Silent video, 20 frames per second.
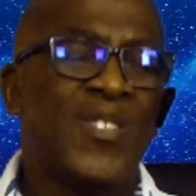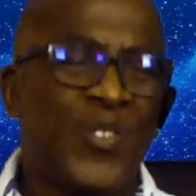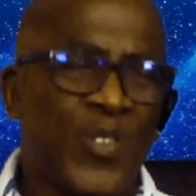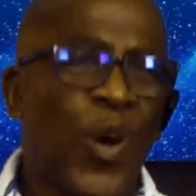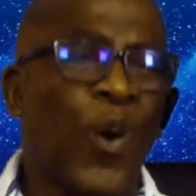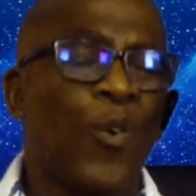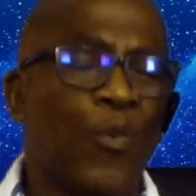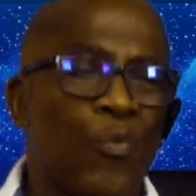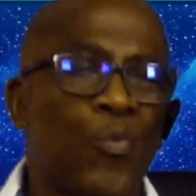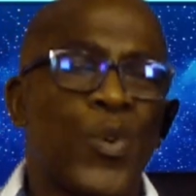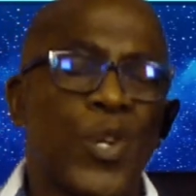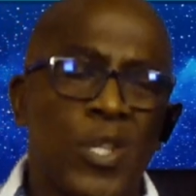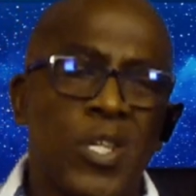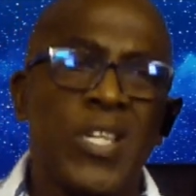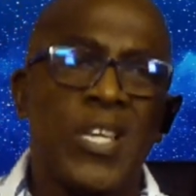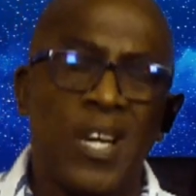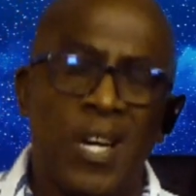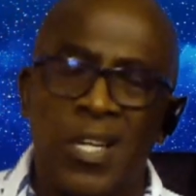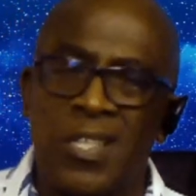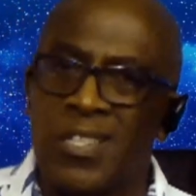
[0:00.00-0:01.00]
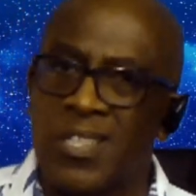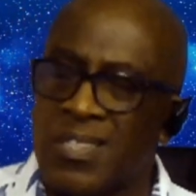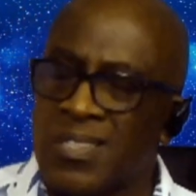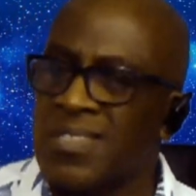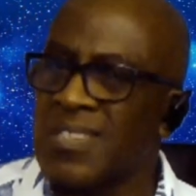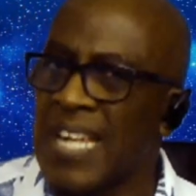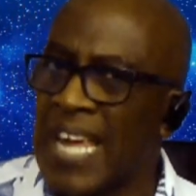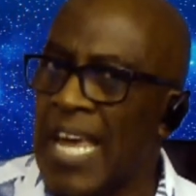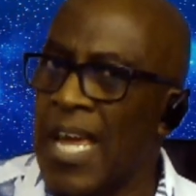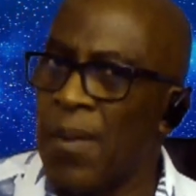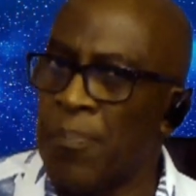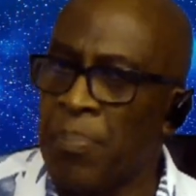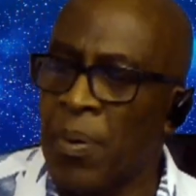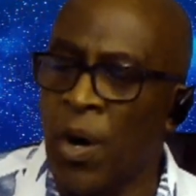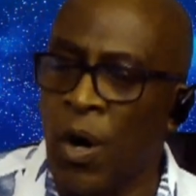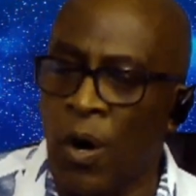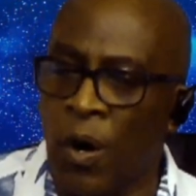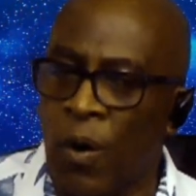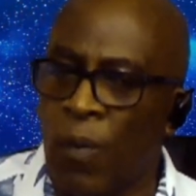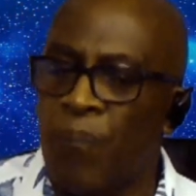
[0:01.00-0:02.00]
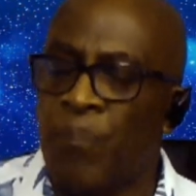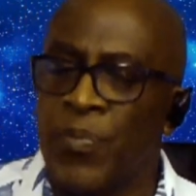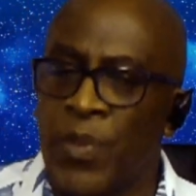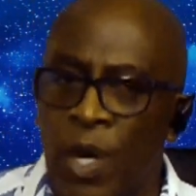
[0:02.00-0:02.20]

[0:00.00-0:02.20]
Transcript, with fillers: don't really understand Paul.